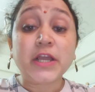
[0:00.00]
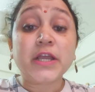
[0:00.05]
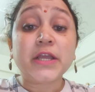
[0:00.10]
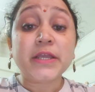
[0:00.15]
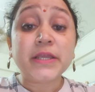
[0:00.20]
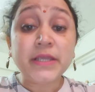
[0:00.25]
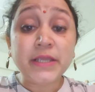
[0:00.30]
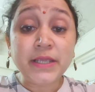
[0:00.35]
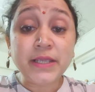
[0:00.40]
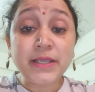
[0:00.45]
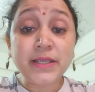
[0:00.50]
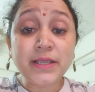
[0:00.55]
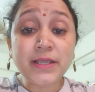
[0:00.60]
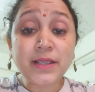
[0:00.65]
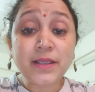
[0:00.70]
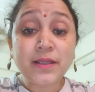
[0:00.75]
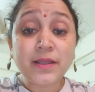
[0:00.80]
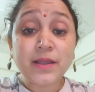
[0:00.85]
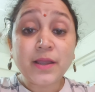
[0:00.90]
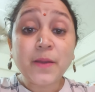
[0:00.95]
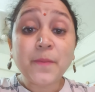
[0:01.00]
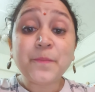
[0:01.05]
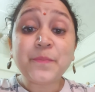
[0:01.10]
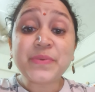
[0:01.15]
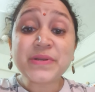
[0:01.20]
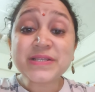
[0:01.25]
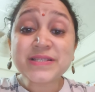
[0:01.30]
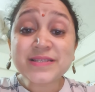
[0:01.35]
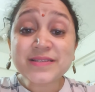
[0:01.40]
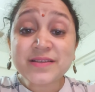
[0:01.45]
He
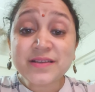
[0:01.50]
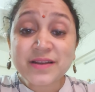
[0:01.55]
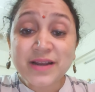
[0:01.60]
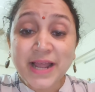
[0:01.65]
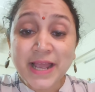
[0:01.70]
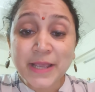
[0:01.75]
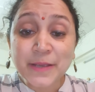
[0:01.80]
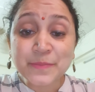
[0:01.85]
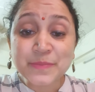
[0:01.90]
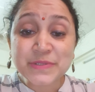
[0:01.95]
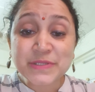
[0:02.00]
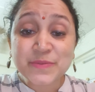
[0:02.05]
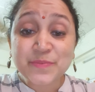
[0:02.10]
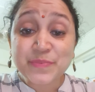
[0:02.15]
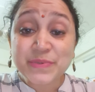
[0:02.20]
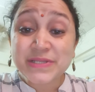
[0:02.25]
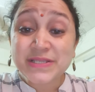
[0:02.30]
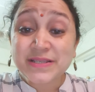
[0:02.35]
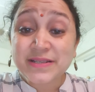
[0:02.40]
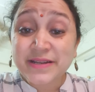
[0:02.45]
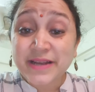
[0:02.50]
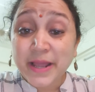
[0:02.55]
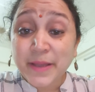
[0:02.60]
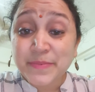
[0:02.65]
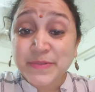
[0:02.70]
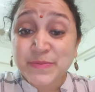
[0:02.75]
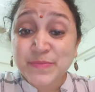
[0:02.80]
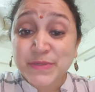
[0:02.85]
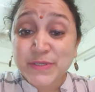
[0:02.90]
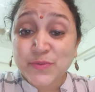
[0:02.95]
prescribes.
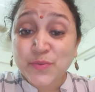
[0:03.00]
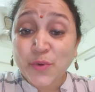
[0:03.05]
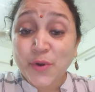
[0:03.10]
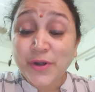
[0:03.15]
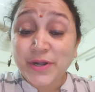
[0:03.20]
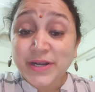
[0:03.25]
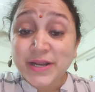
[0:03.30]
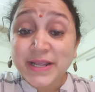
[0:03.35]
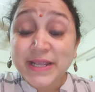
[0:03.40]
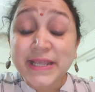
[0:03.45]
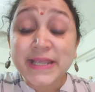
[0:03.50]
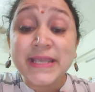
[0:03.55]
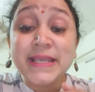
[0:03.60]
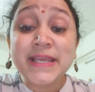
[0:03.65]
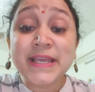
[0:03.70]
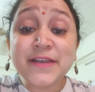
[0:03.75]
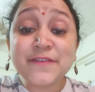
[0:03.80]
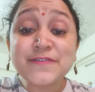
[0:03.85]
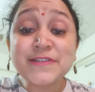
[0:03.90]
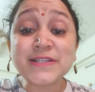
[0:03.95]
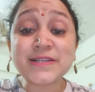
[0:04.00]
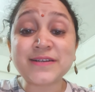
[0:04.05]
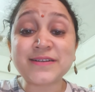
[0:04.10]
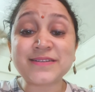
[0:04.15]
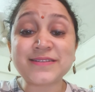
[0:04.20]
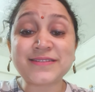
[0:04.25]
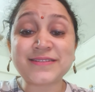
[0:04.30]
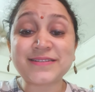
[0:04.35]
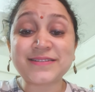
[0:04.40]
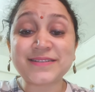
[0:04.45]
Prescribes means what? Gives
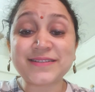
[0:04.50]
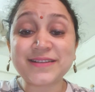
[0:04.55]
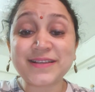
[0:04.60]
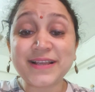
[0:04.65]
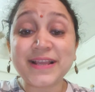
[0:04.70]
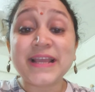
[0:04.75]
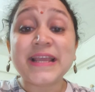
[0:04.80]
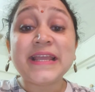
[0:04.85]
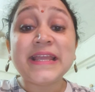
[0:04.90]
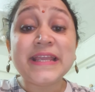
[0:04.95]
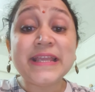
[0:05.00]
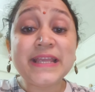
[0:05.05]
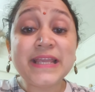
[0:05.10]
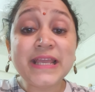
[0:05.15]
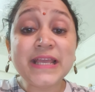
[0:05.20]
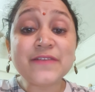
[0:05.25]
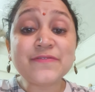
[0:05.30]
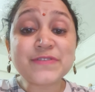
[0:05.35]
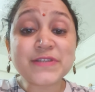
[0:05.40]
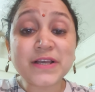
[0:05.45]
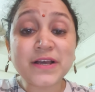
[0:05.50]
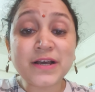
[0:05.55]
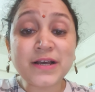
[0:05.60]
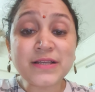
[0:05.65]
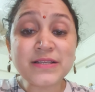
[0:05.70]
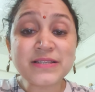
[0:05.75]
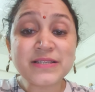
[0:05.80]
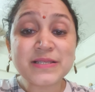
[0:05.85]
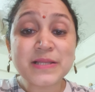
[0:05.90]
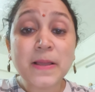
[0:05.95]
us. He gives
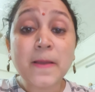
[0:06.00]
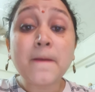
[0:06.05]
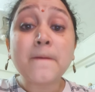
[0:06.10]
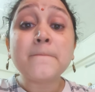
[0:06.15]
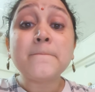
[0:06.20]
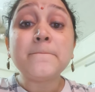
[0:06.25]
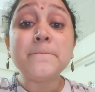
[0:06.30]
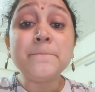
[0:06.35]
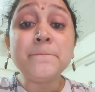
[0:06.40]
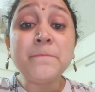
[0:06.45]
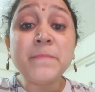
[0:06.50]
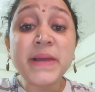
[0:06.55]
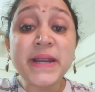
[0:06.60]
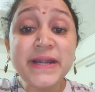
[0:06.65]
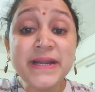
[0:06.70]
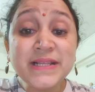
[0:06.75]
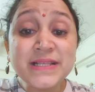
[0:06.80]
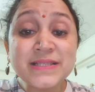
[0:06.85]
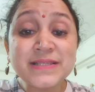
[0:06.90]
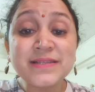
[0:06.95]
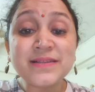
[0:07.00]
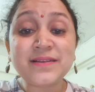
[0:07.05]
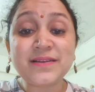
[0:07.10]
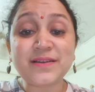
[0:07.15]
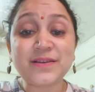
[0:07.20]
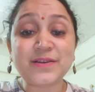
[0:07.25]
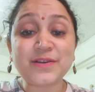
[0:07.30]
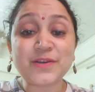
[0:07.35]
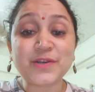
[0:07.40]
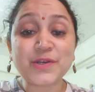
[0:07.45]
us
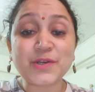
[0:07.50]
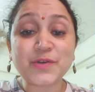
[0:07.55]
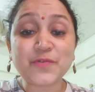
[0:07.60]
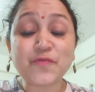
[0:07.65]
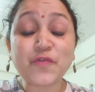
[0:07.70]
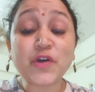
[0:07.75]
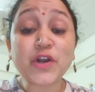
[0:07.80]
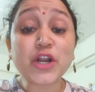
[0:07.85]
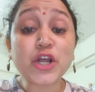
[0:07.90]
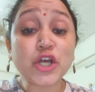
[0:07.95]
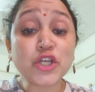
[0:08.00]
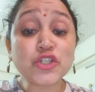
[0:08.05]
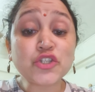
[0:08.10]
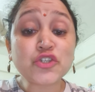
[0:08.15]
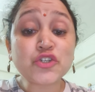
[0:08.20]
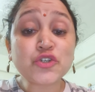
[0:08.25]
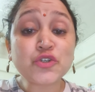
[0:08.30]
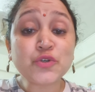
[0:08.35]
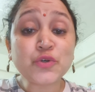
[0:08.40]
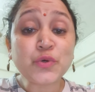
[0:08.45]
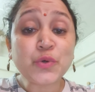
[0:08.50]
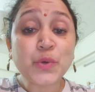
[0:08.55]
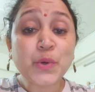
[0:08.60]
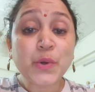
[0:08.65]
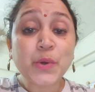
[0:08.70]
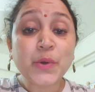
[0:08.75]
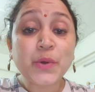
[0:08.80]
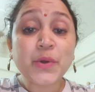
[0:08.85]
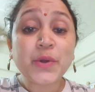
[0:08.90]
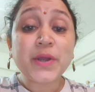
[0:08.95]
medicine for us to
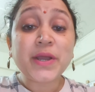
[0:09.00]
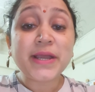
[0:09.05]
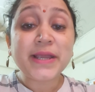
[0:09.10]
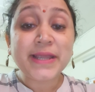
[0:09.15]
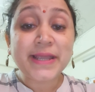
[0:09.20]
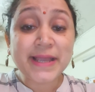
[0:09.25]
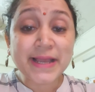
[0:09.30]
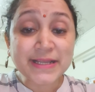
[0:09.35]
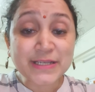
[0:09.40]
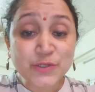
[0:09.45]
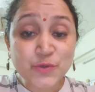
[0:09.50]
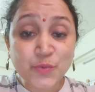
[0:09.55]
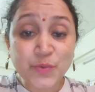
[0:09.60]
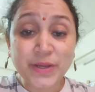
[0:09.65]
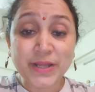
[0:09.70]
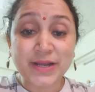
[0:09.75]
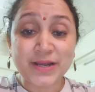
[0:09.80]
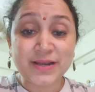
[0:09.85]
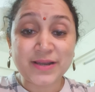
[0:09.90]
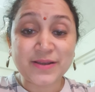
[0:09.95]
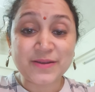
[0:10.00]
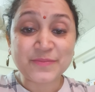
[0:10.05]
get well.